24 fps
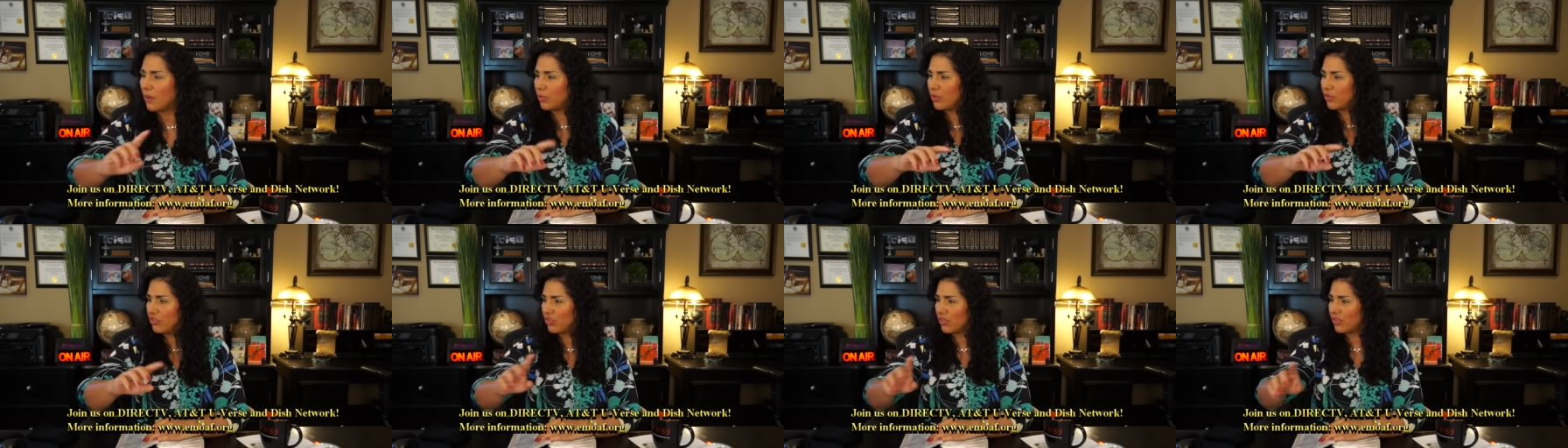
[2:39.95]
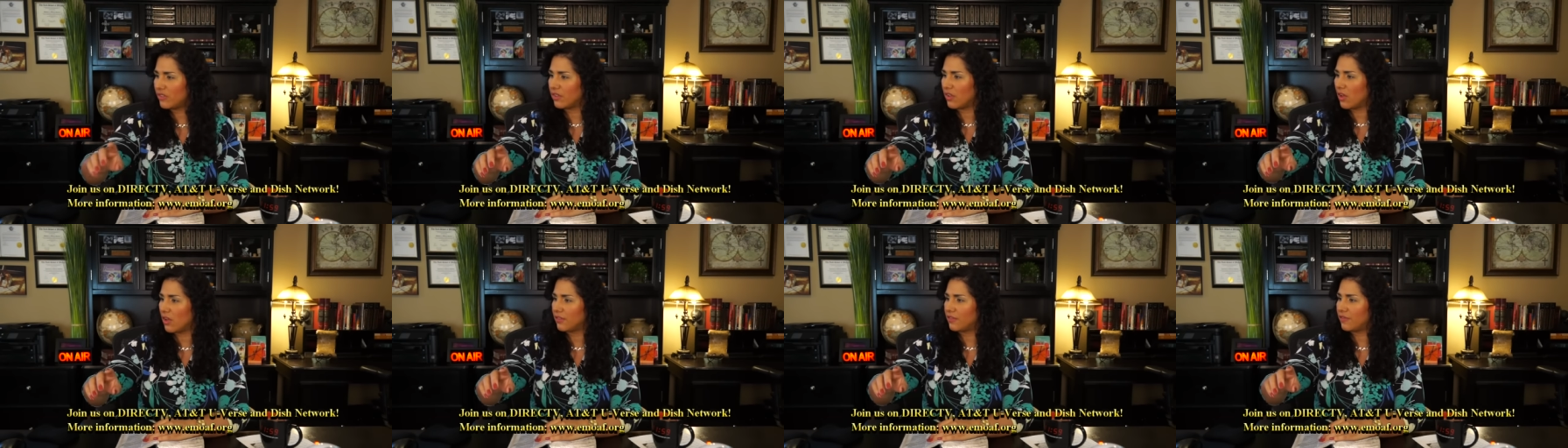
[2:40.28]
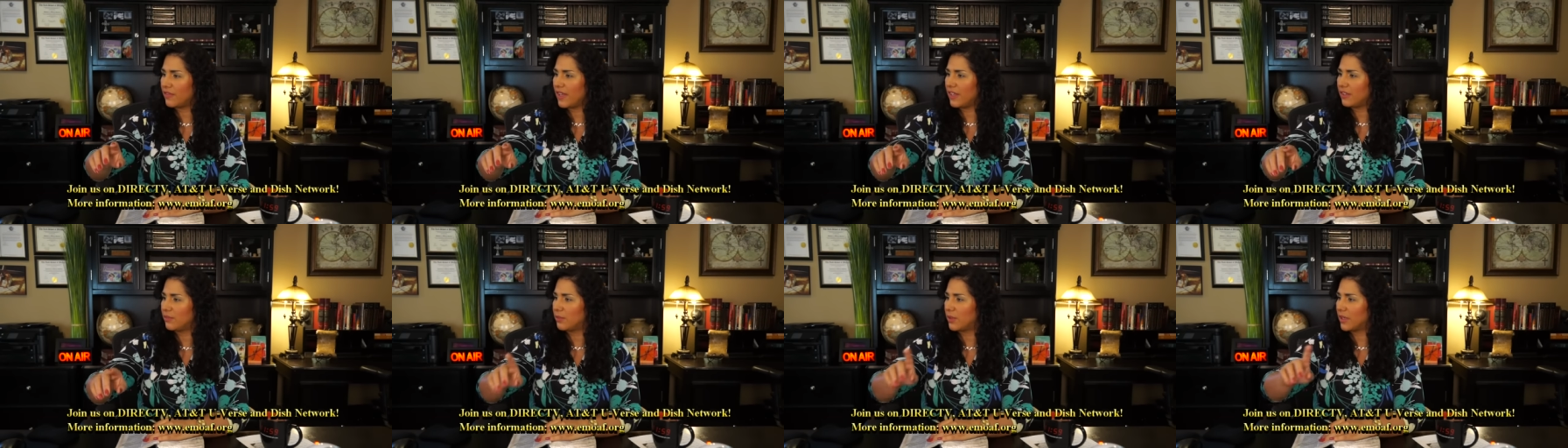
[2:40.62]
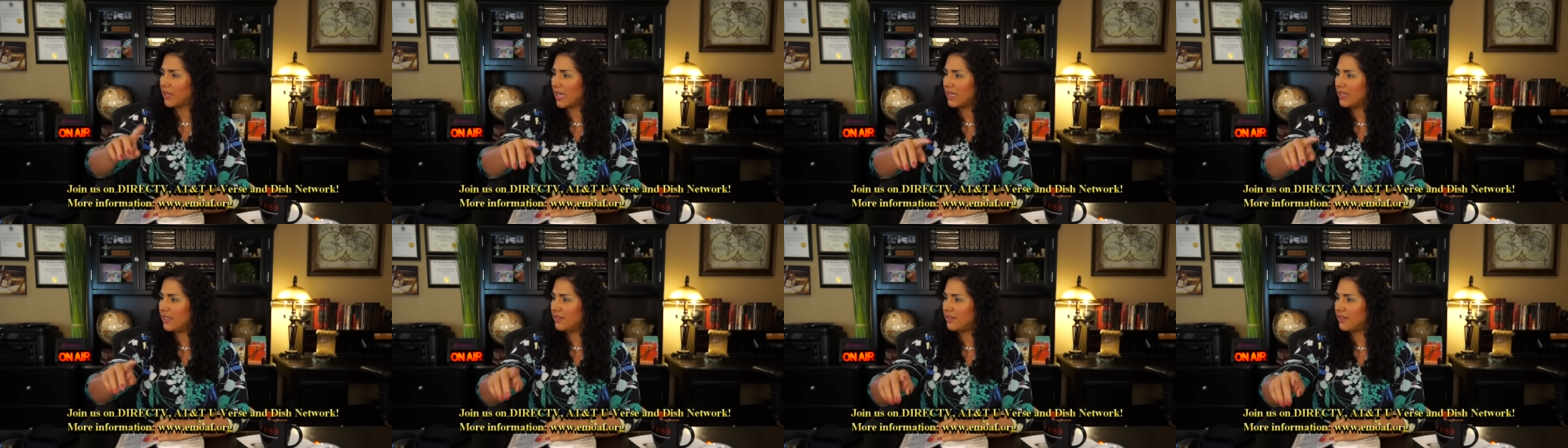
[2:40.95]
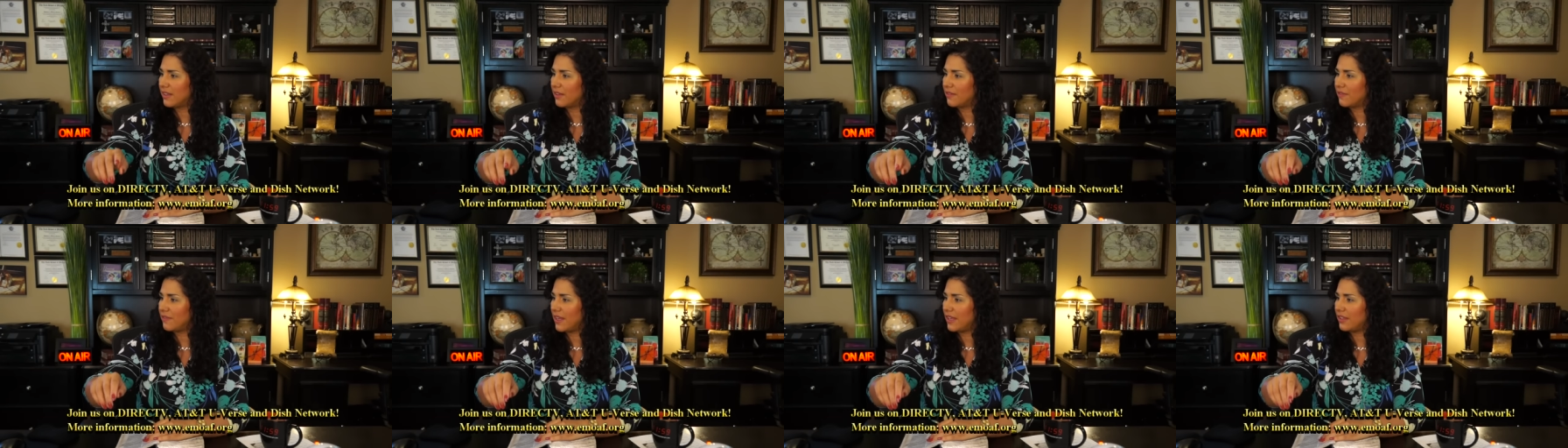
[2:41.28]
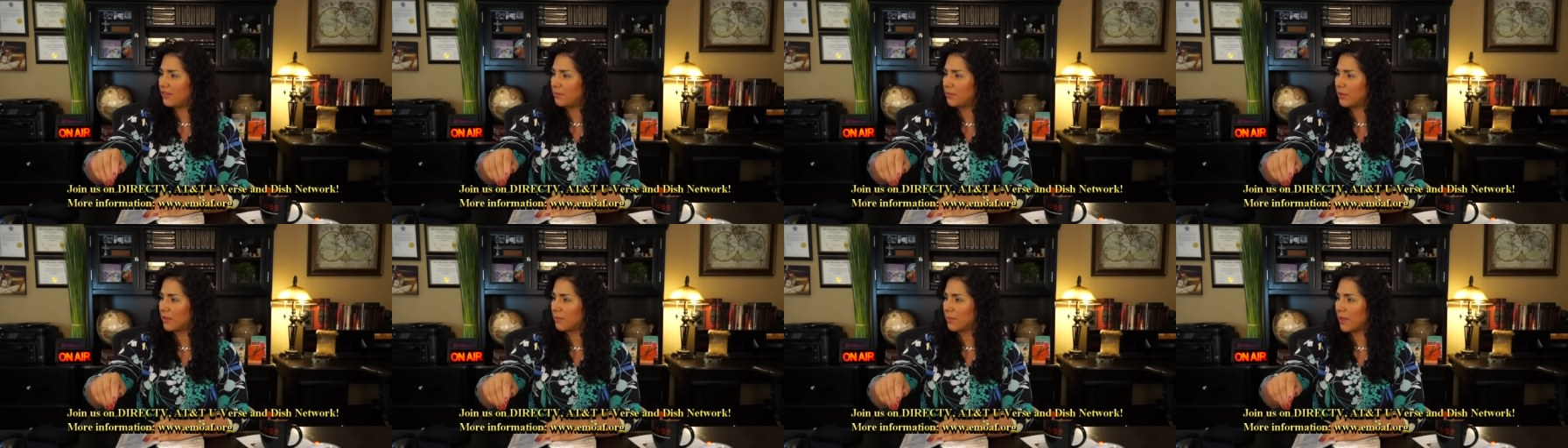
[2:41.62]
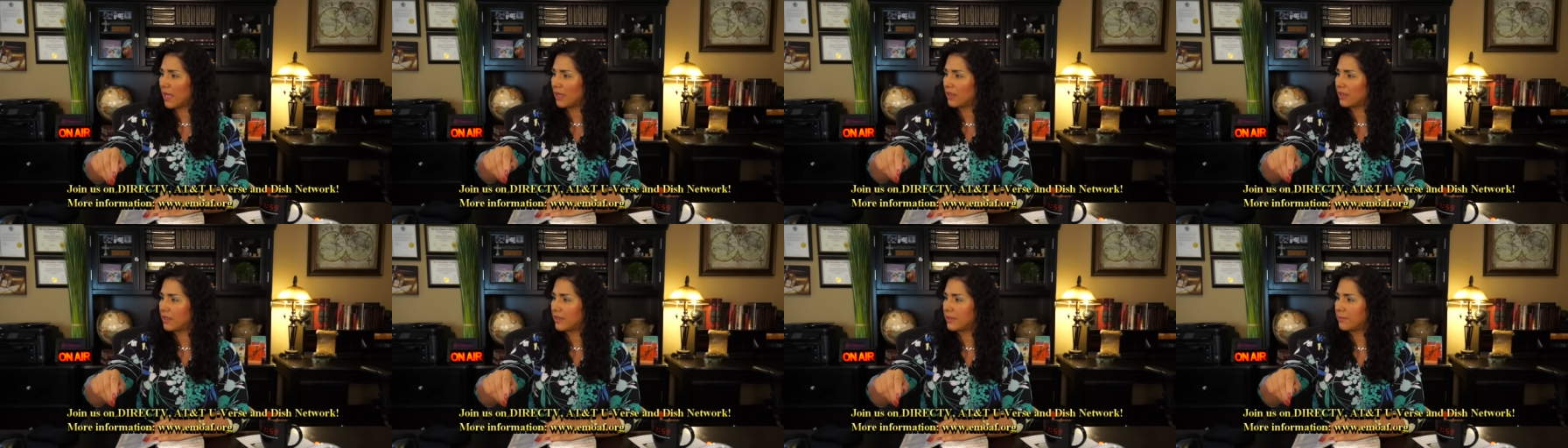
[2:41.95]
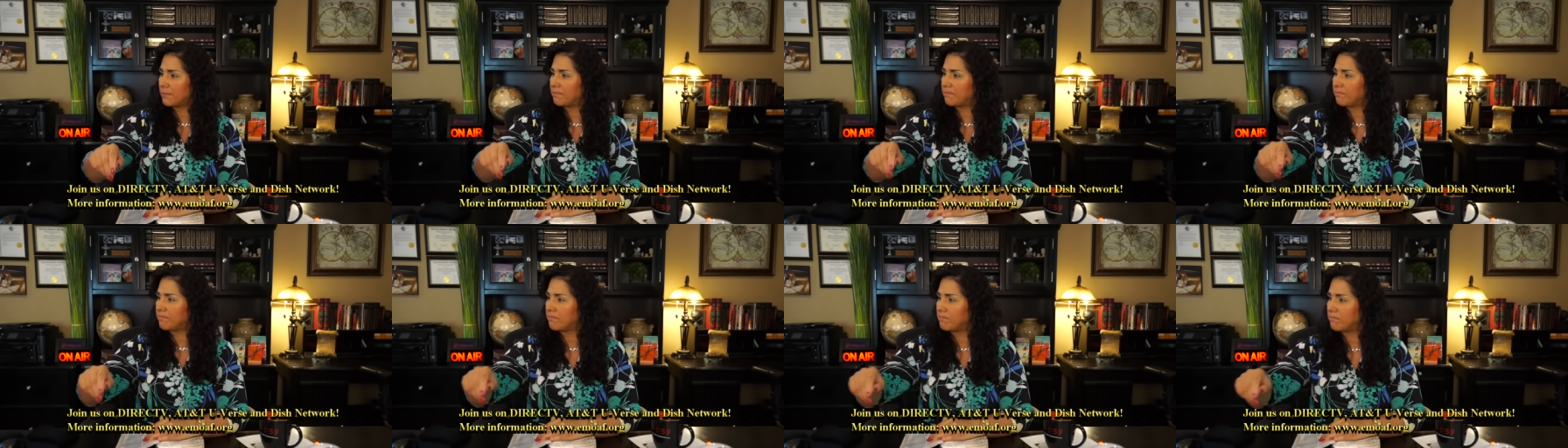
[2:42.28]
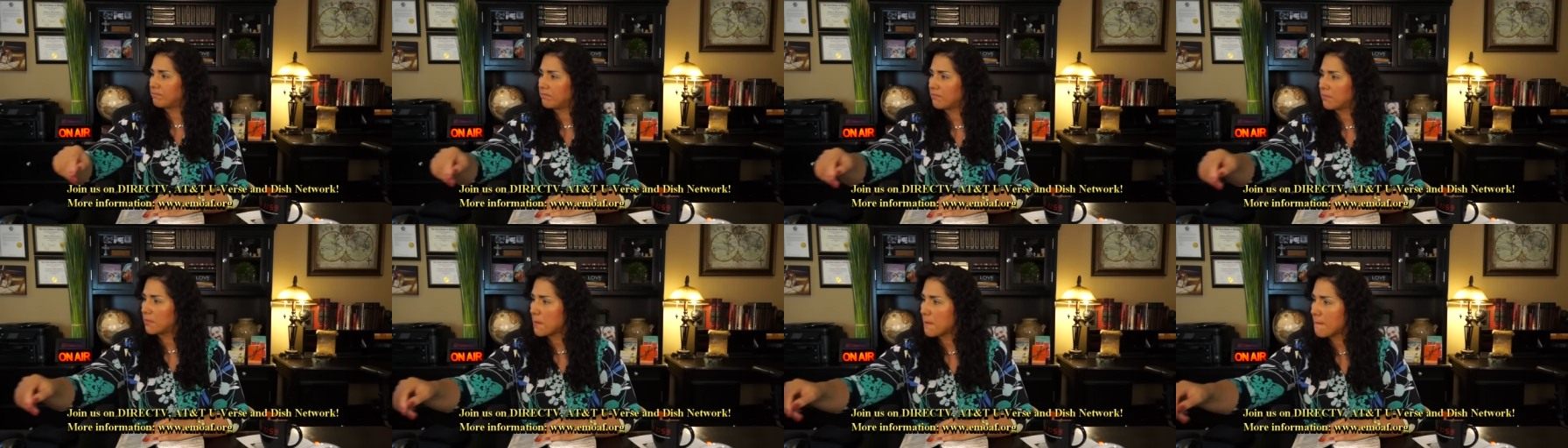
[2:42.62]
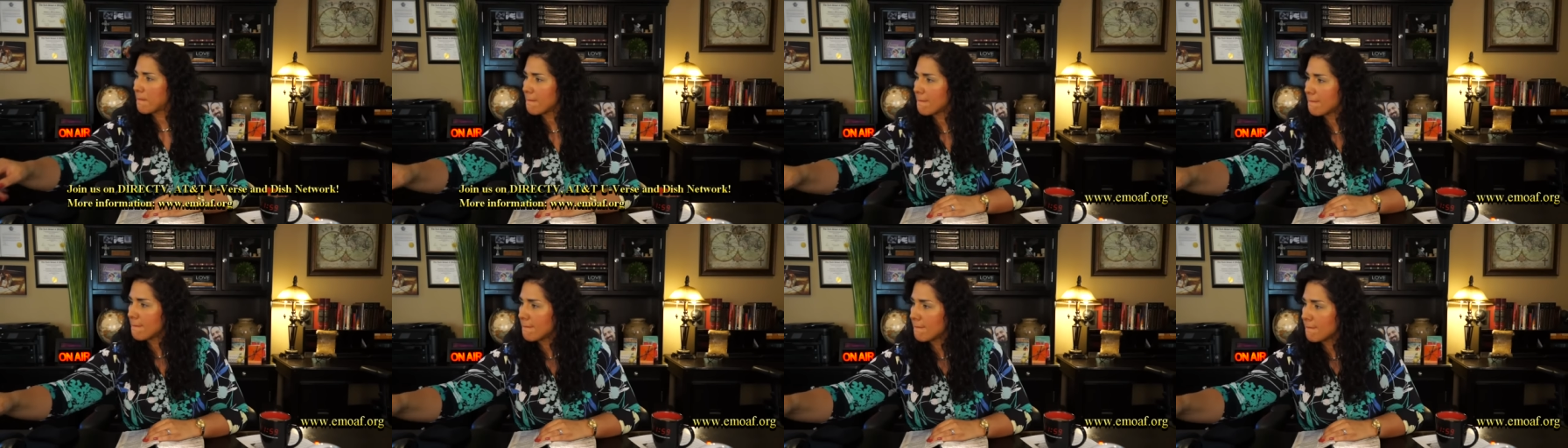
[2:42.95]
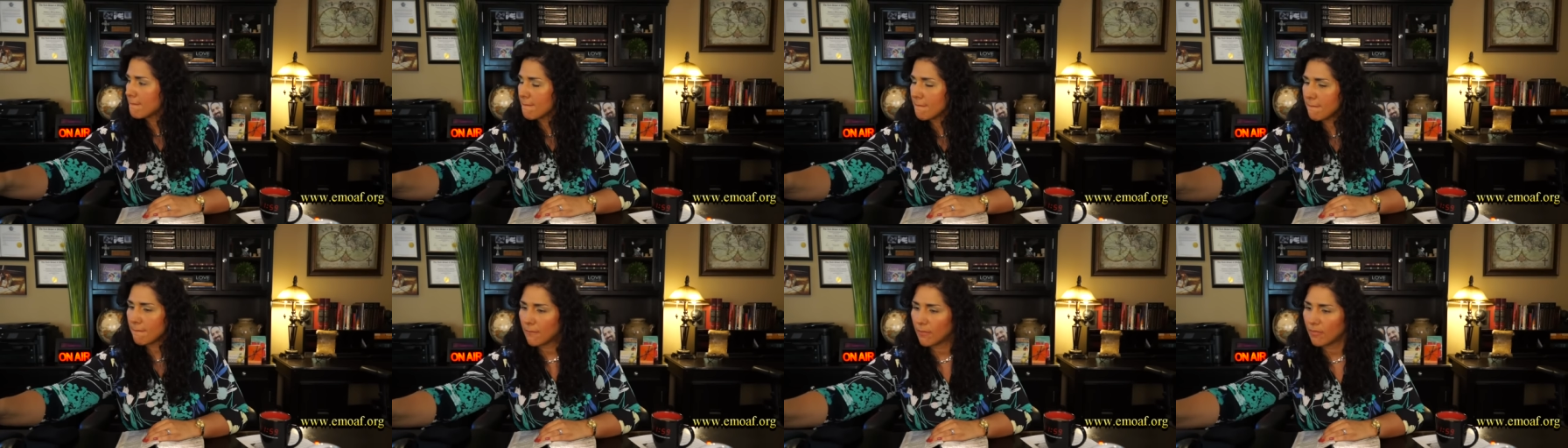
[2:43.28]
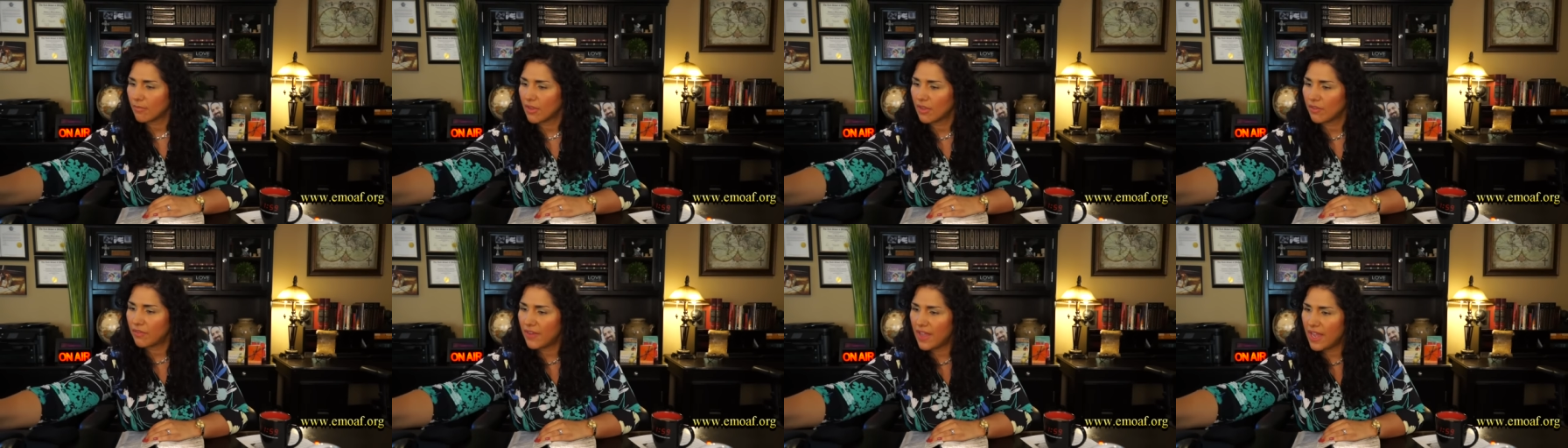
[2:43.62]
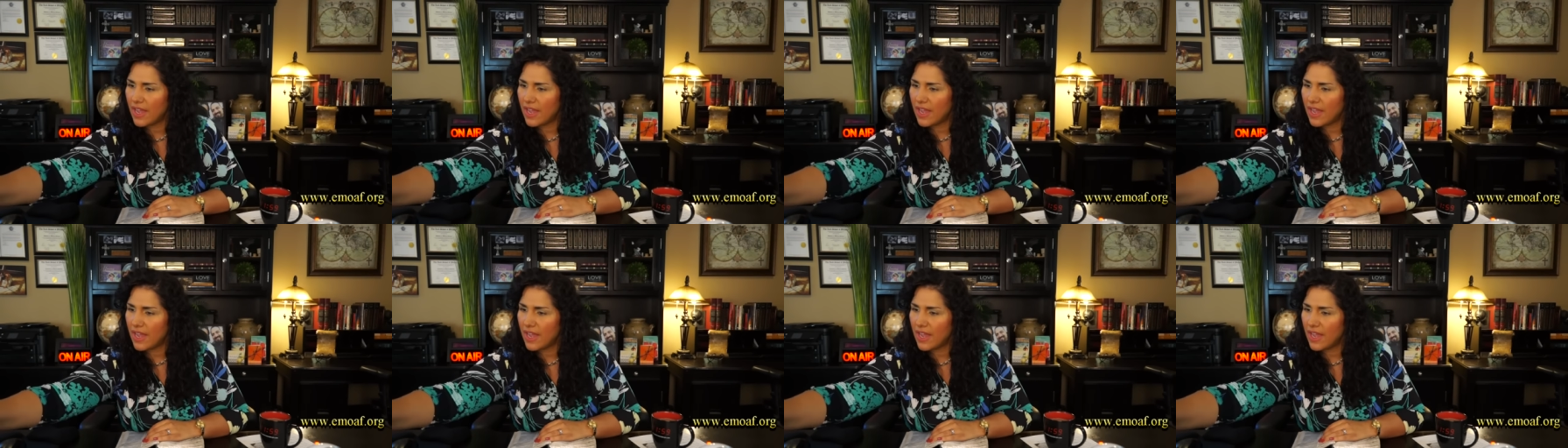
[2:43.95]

We just lost Facebook. I need to get Facebook back up.